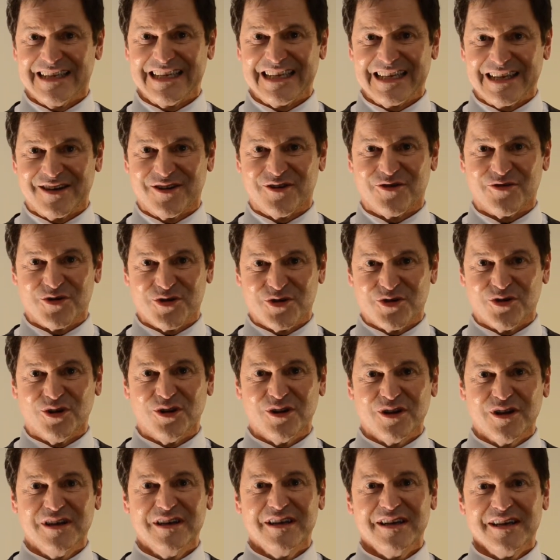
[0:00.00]
You know,
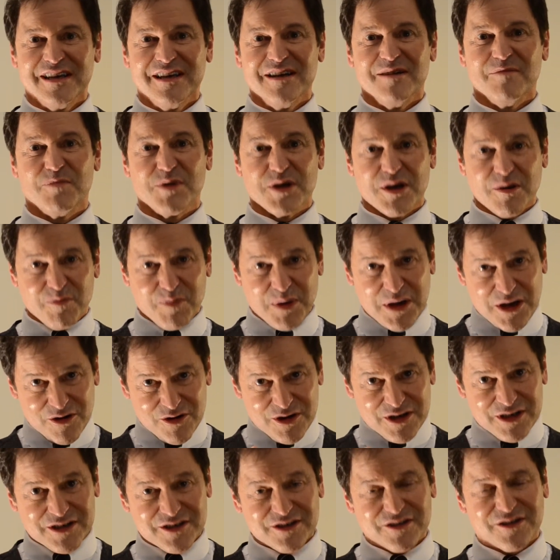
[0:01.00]
you'll be a
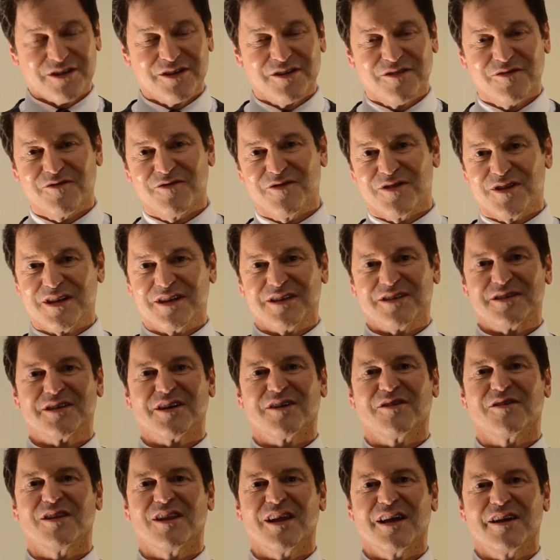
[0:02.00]
parent for the
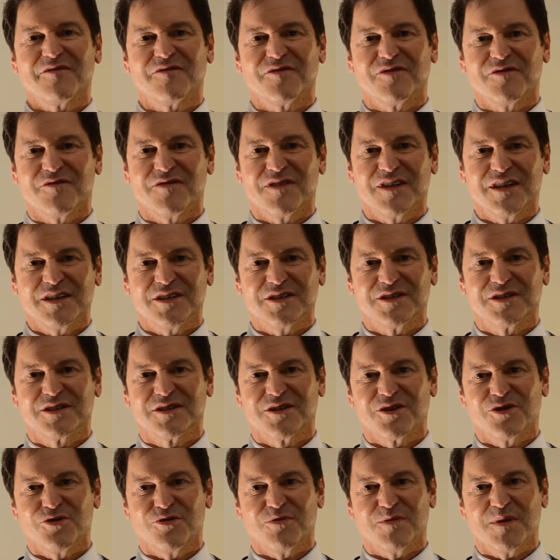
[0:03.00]
entire life of these
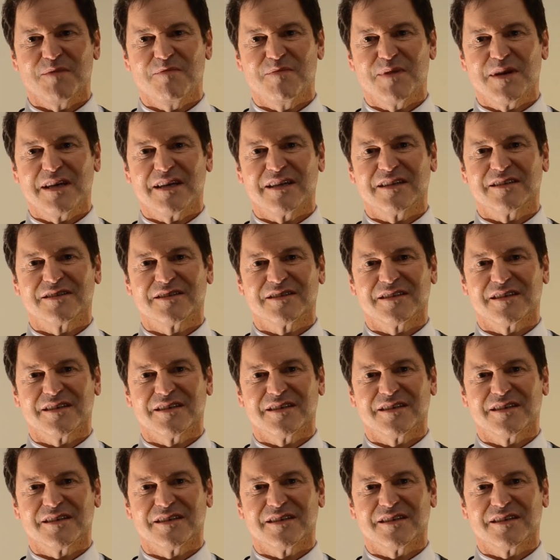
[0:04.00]
human beings.